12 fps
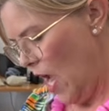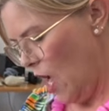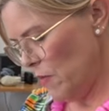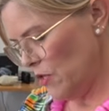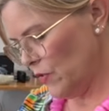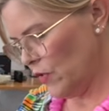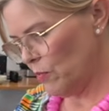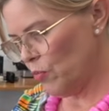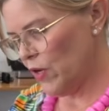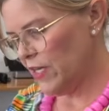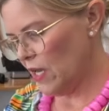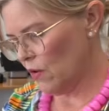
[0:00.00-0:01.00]
I'm also going to
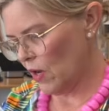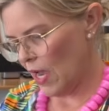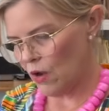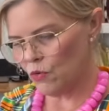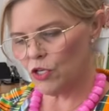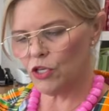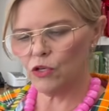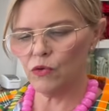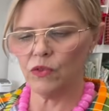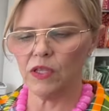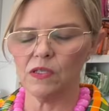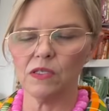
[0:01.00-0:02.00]
point out how
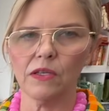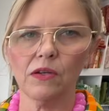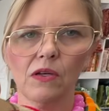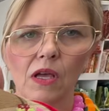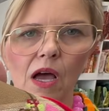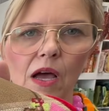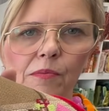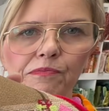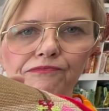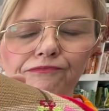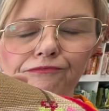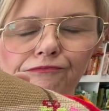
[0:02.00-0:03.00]
cute these little
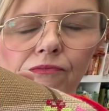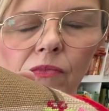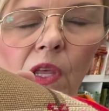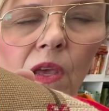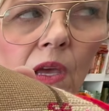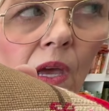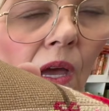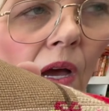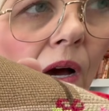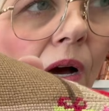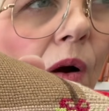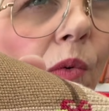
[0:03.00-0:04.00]
oh,